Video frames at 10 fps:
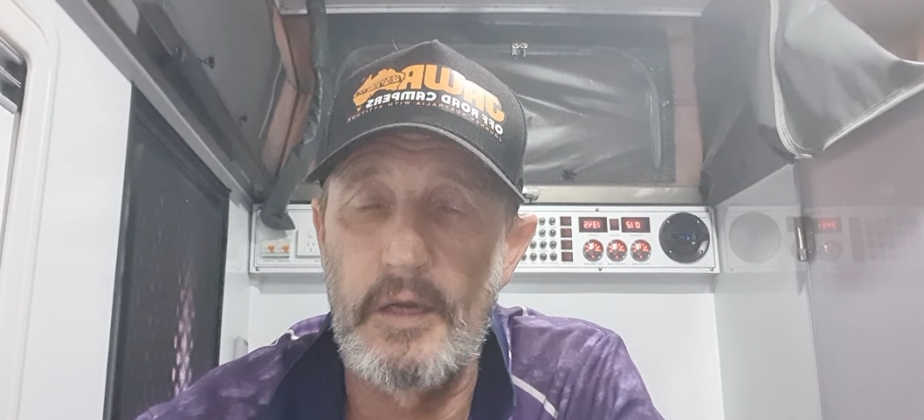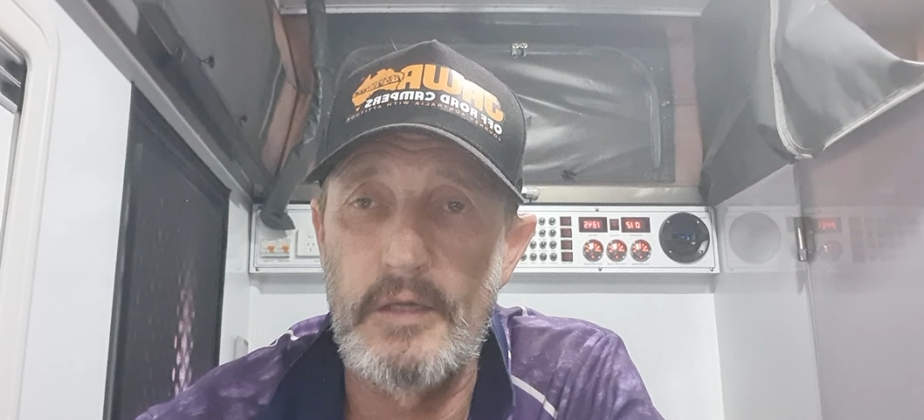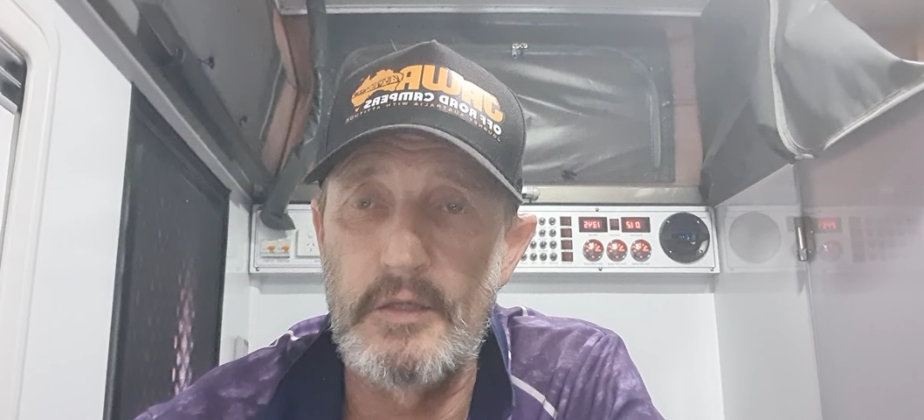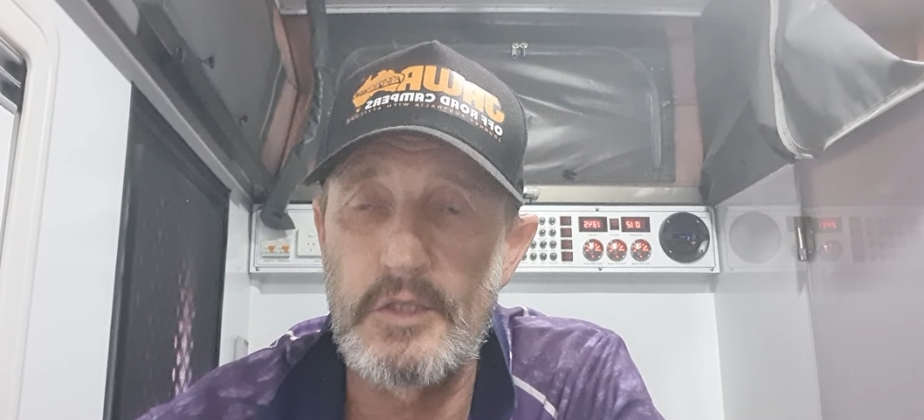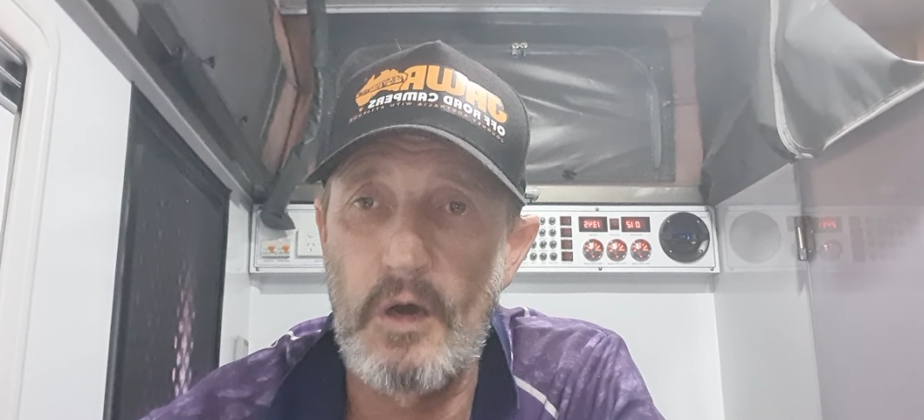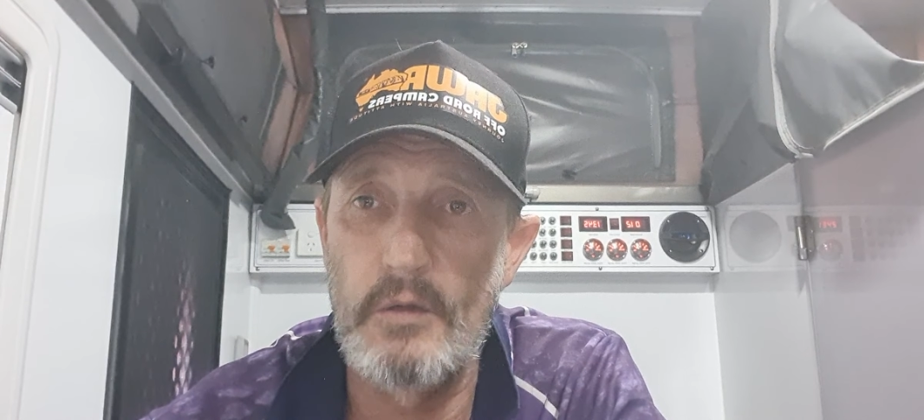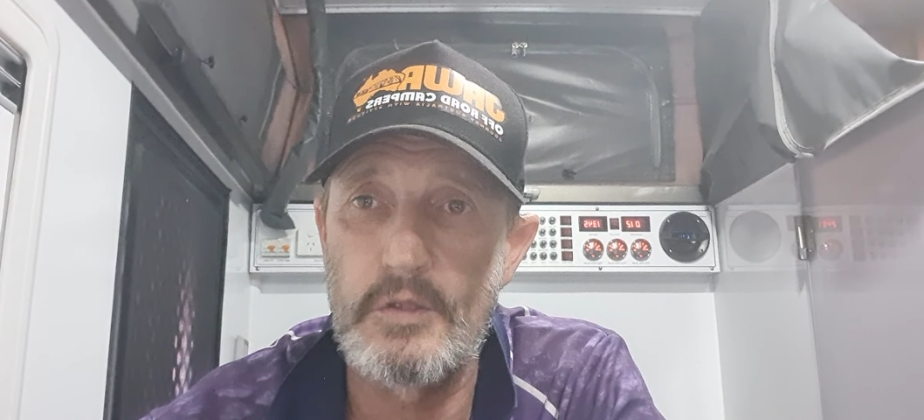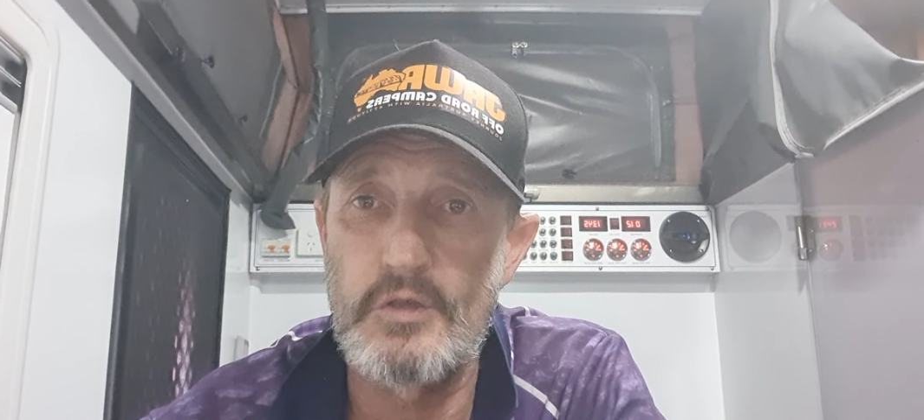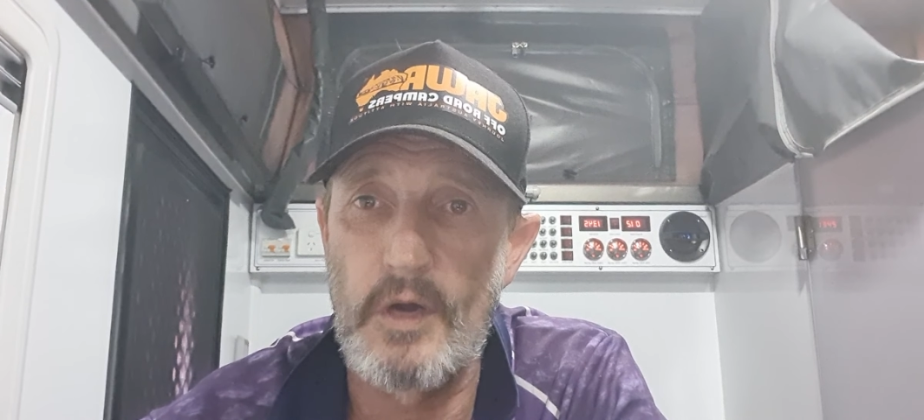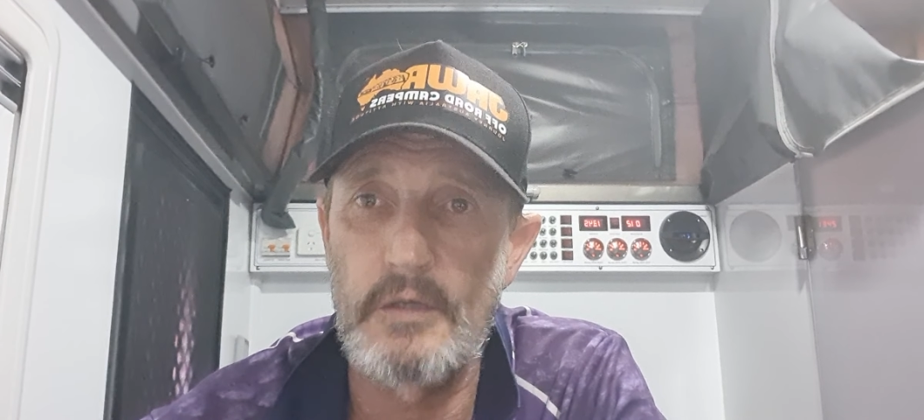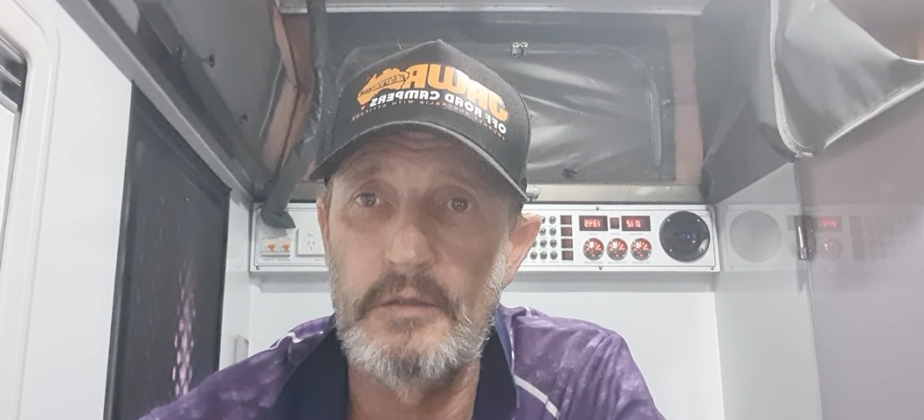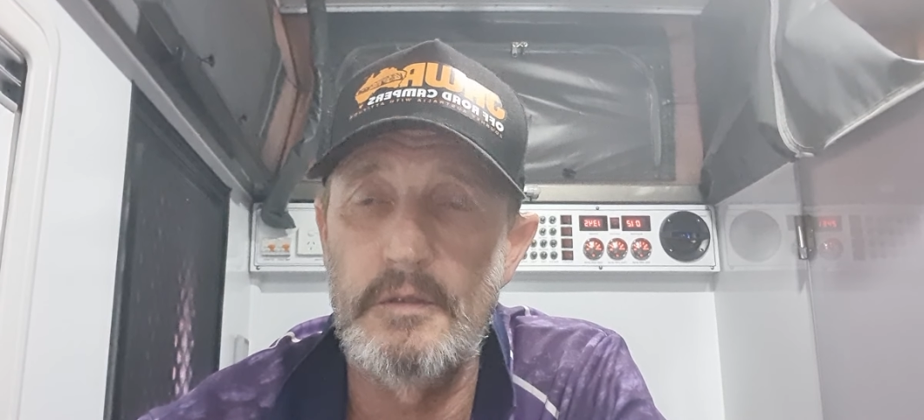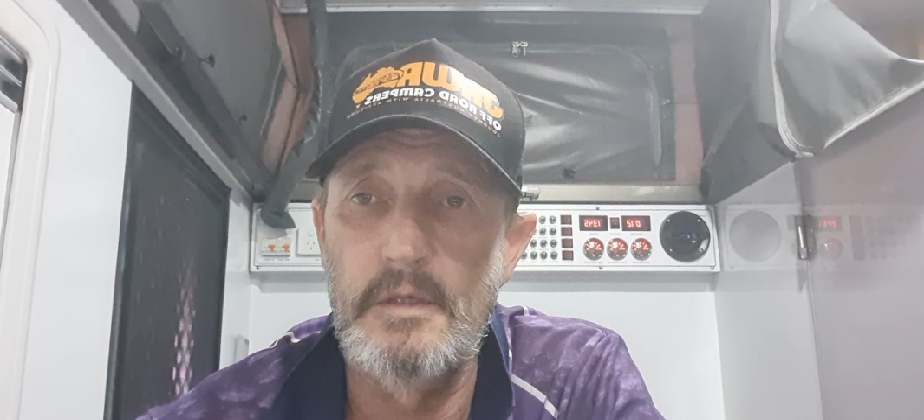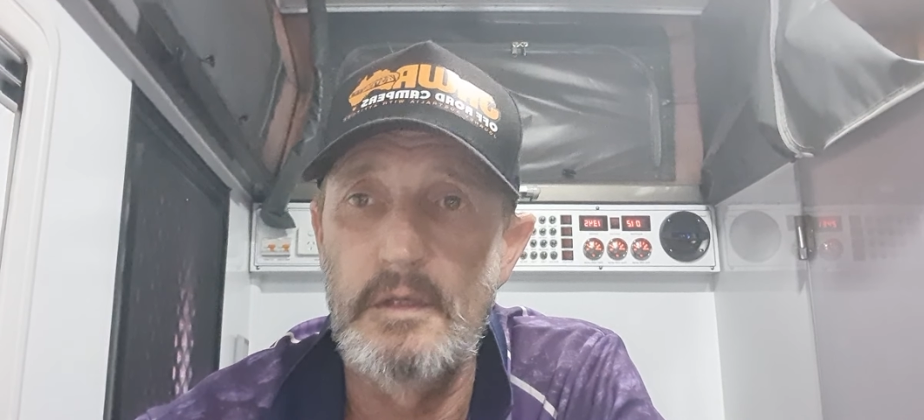your solar's struggling,